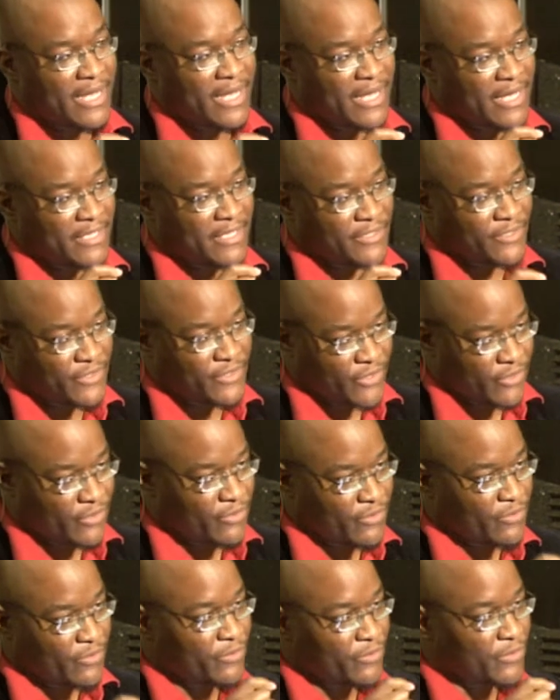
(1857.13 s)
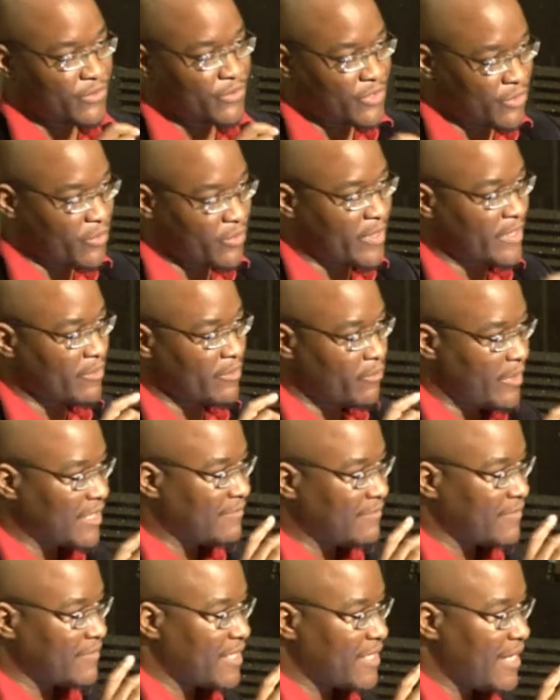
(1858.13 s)
is you doing the will
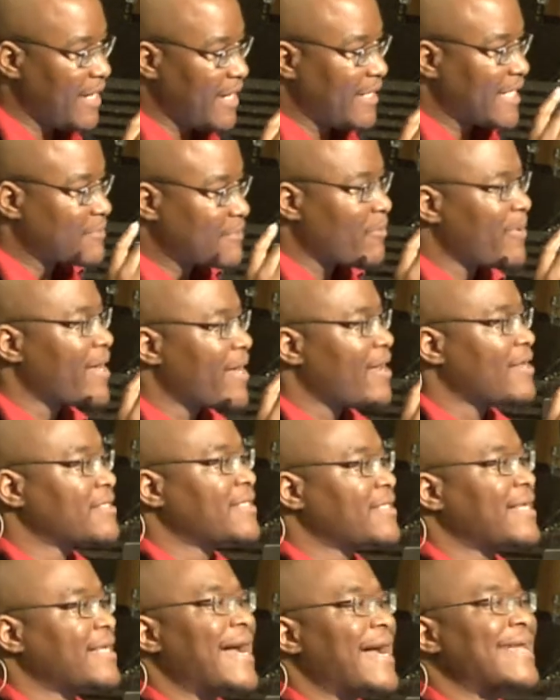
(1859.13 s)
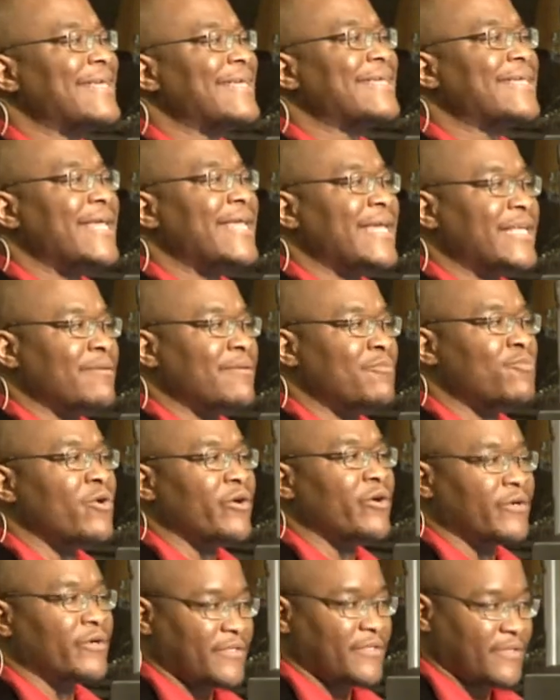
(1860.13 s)
of a king. That's why we got to understand how a kingdom
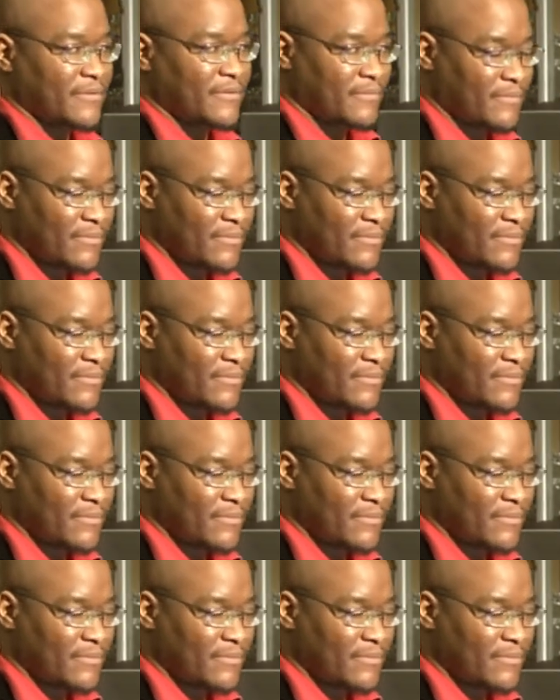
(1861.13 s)
works.